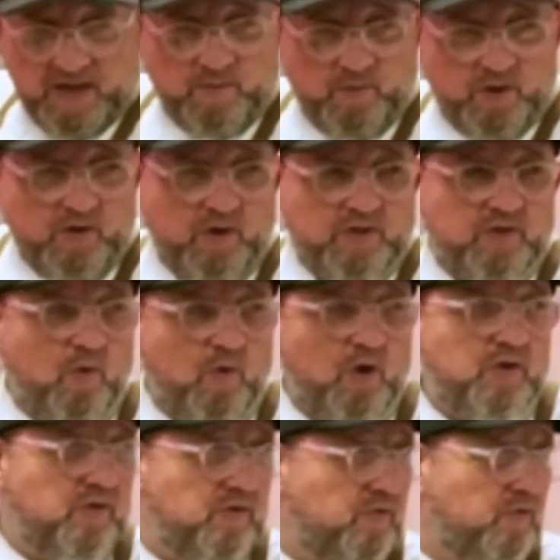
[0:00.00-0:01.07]
and we're going to
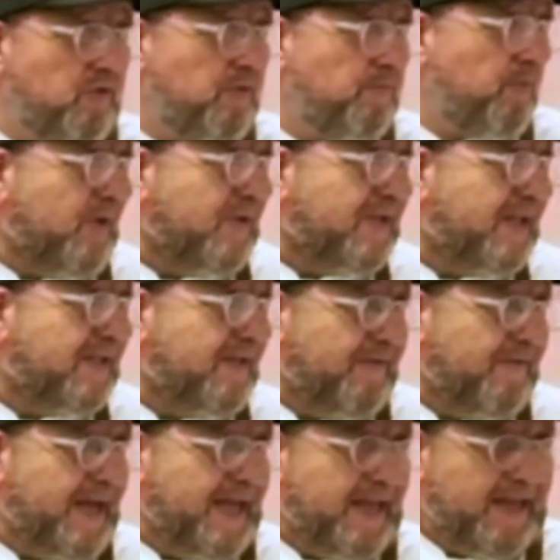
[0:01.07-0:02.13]
walk you through the process
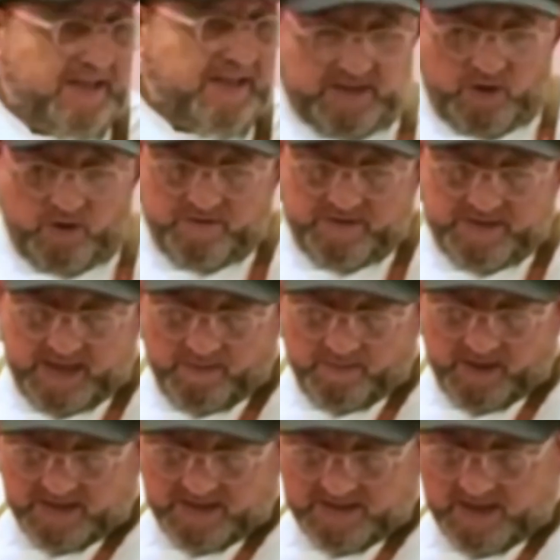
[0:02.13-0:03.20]
of making this loaf step
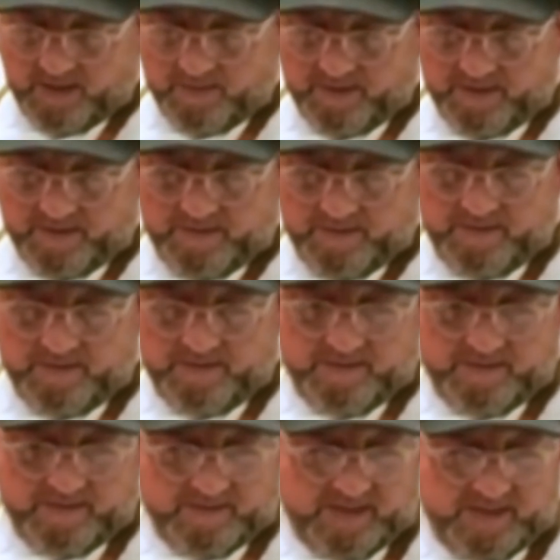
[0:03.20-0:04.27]
by step.
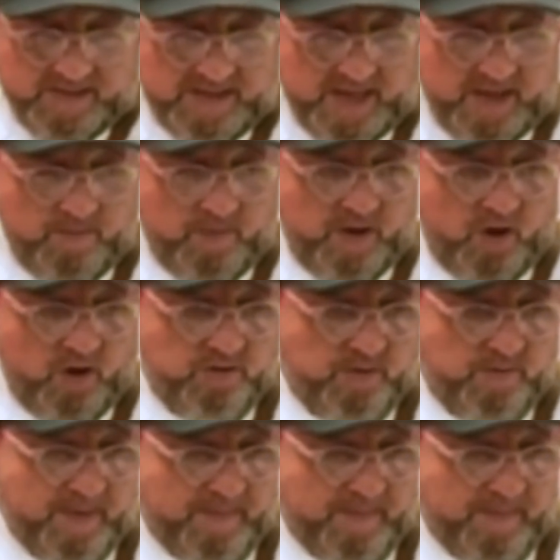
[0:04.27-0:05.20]
This time, we'll also be